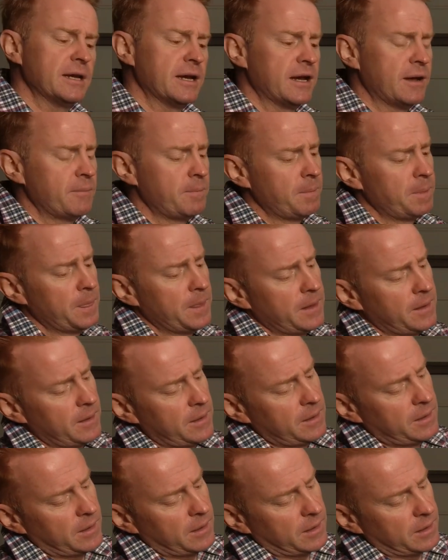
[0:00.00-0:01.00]
um,
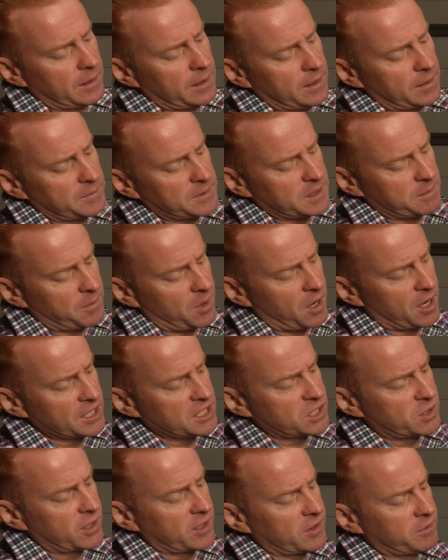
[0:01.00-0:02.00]
uh, some high
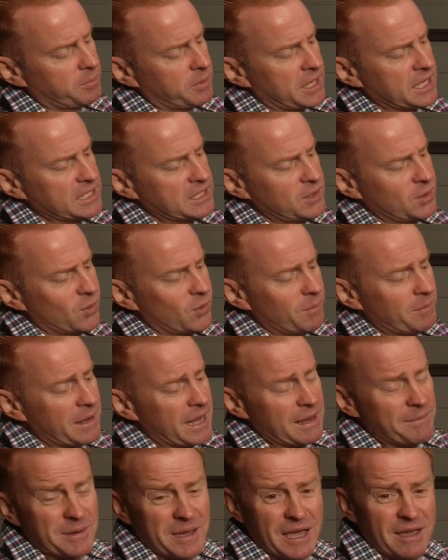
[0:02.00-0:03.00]
strength plastic or
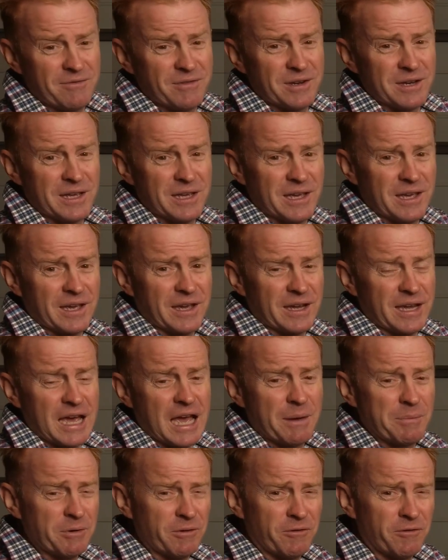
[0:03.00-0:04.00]
maybe even a, a
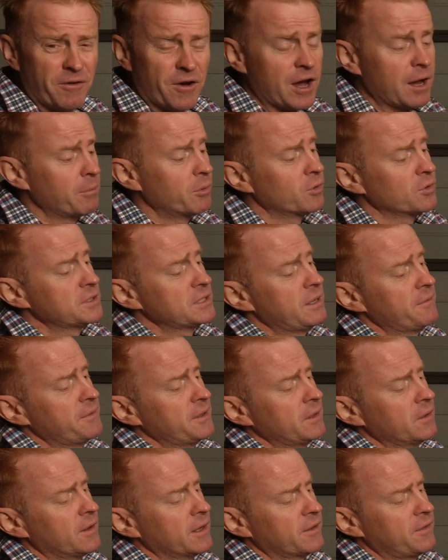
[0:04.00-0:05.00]
carbon fiber or
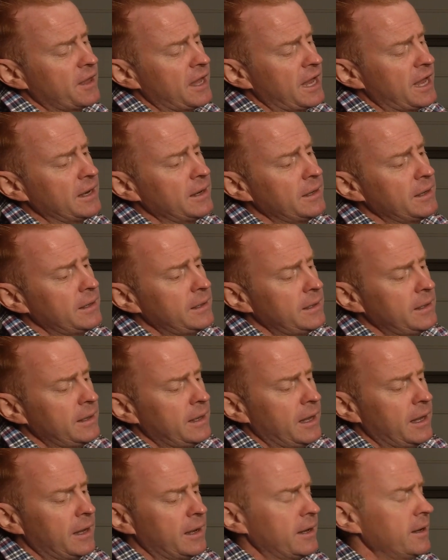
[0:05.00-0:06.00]
something like that.
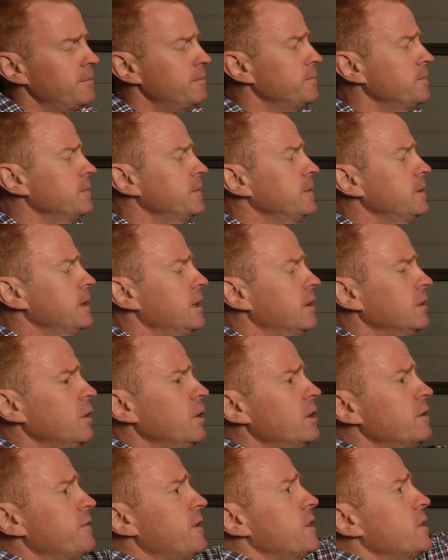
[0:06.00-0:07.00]
Um, a
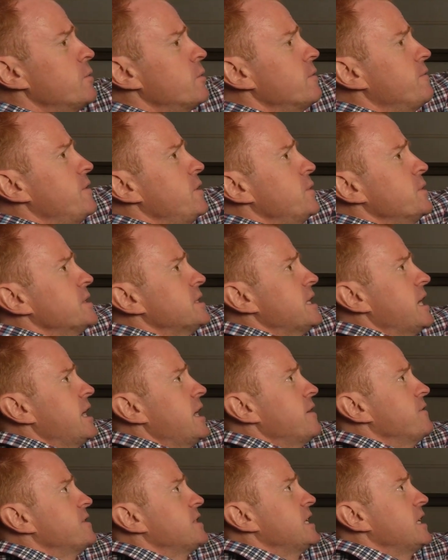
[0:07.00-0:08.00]
lot of other reviewers
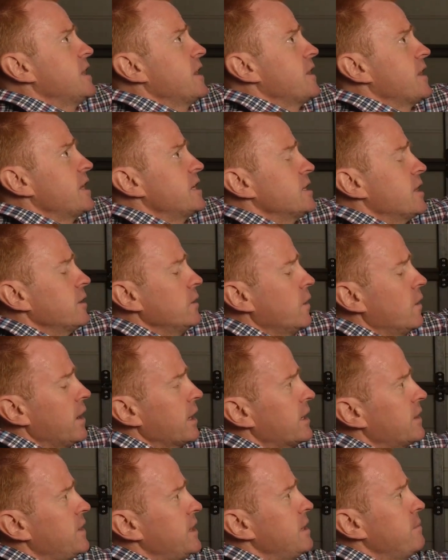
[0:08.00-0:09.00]
have said that they don't
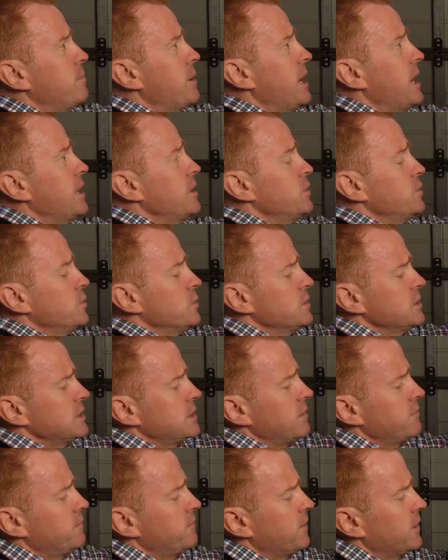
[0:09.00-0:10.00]
like the barn doors.
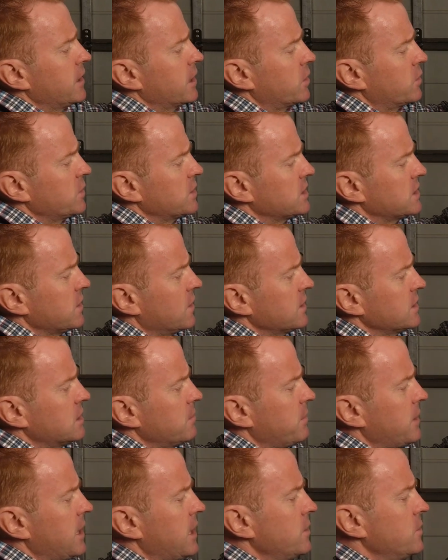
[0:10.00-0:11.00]
They've uh, criticised the
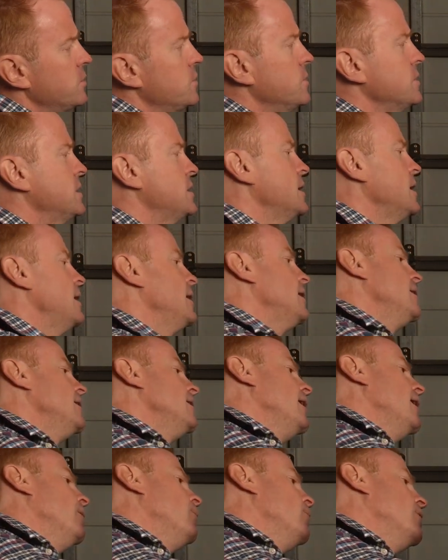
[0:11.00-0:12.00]
barn doors.
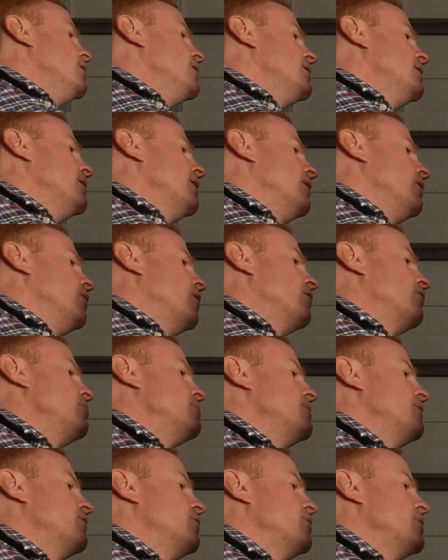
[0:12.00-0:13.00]
And what a, uh, a lot of
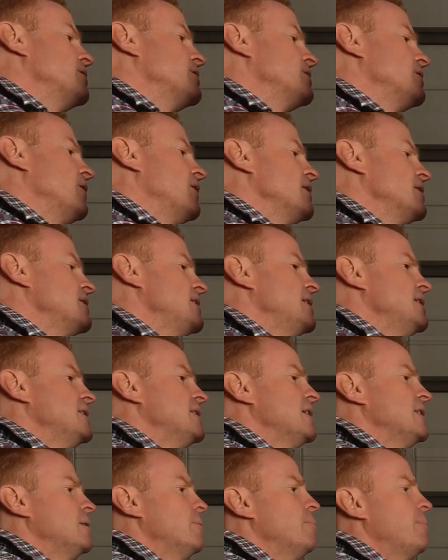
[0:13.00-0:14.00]
them have criticised is
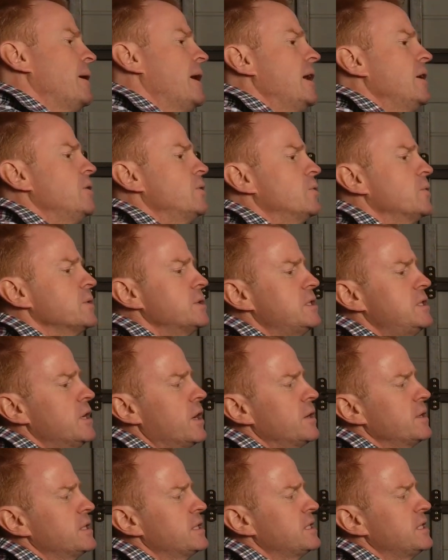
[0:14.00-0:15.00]
that the barn doors
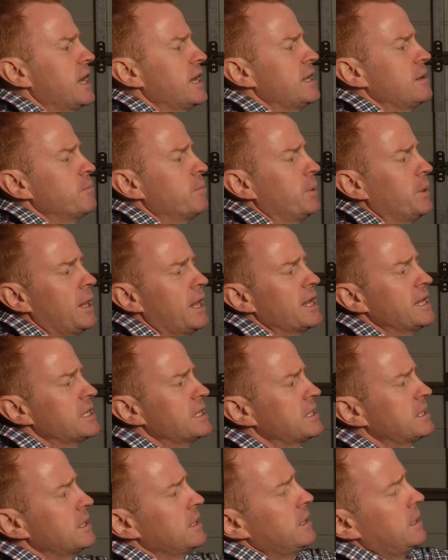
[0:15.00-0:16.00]
don't stay in
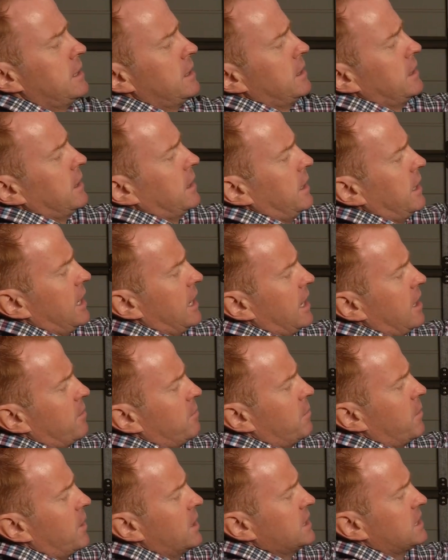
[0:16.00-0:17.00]
place.
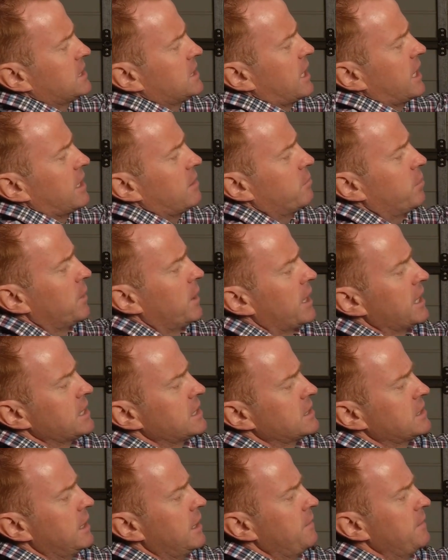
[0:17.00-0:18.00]
Now, mine stay in
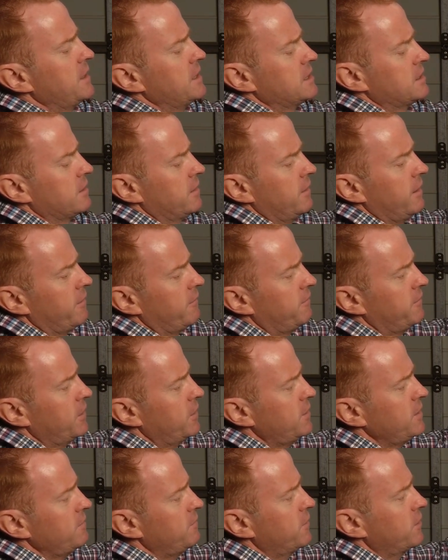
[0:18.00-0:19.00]
place, and there's a, a
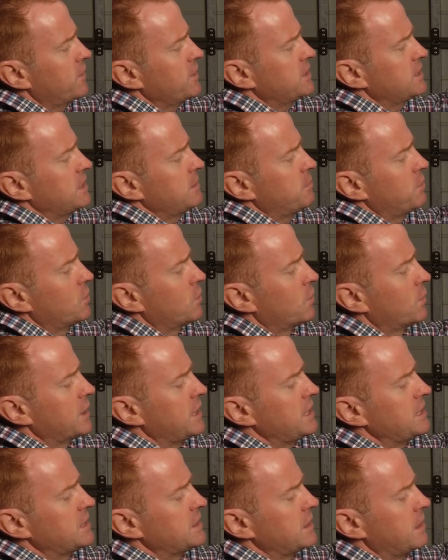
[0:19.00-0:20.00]
very, very simple
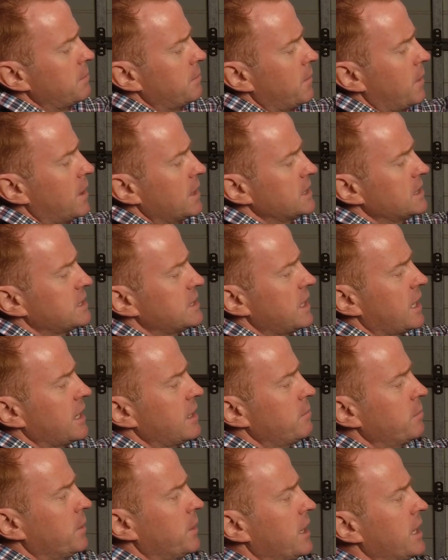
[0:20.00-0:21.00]
reason that mine
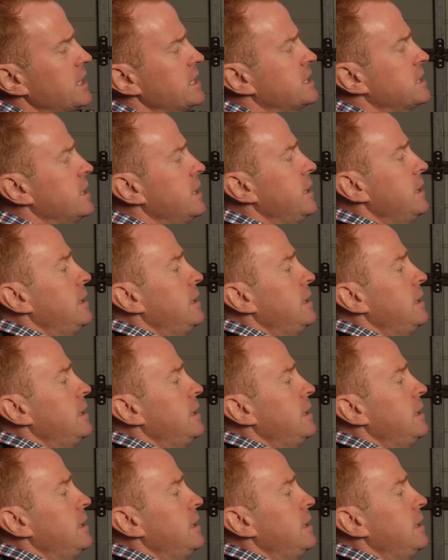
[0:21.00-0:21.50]
stay in place.